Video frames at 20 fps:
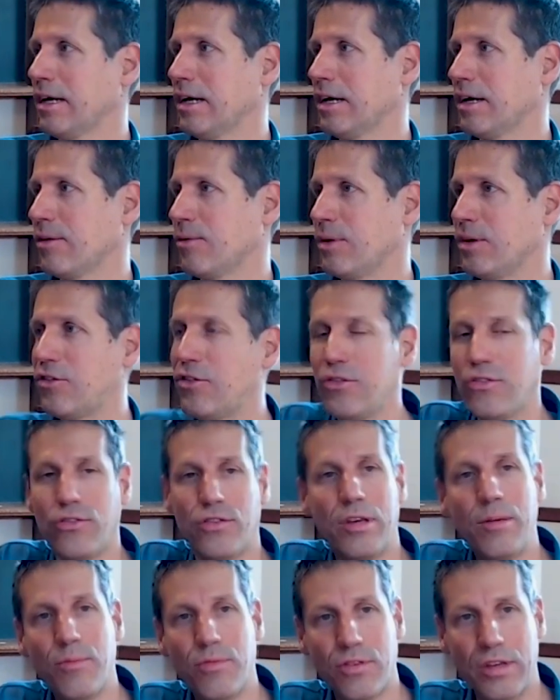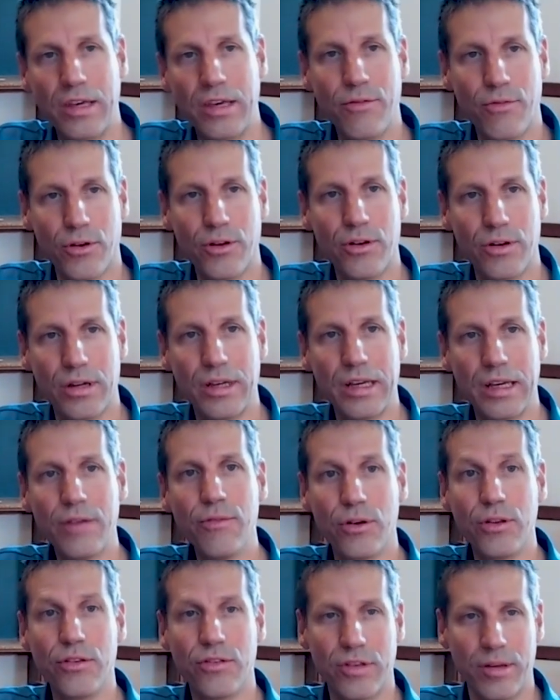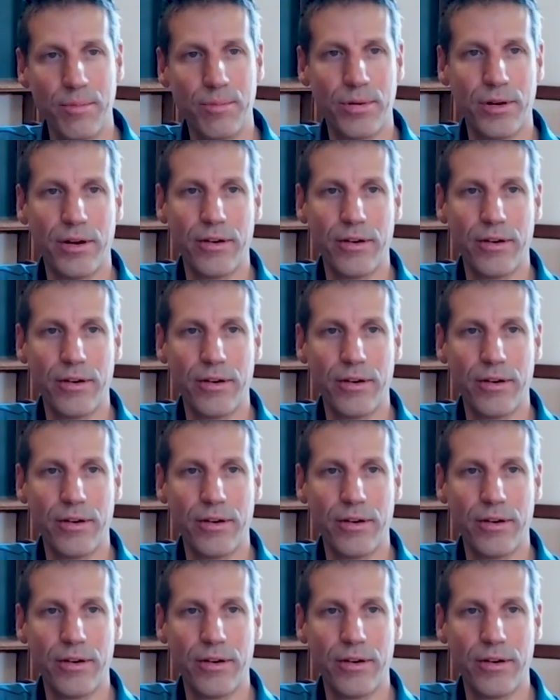which seems even simpler,